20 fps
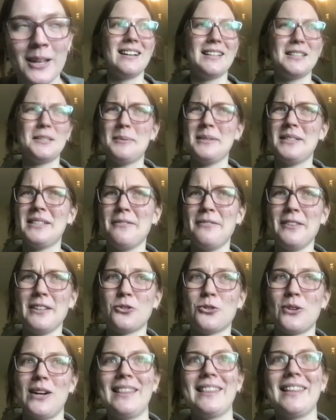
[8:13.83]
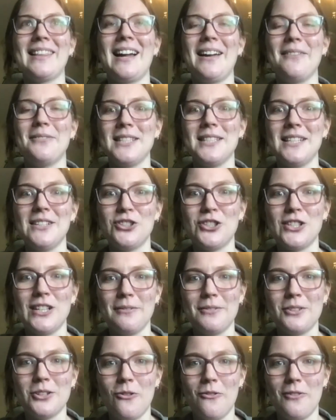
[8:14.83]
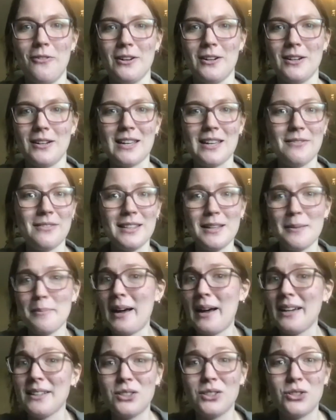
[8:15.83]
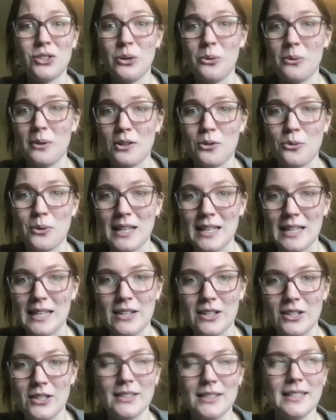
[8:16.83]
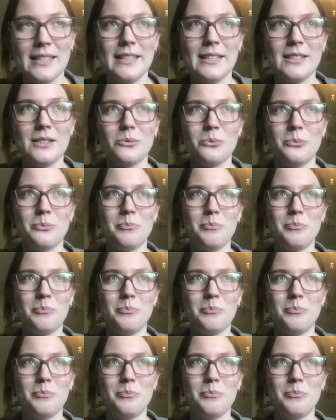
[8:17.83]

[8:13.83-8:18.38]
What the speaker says: A specific trend that I've seen shift over even the past 2 or 3 years is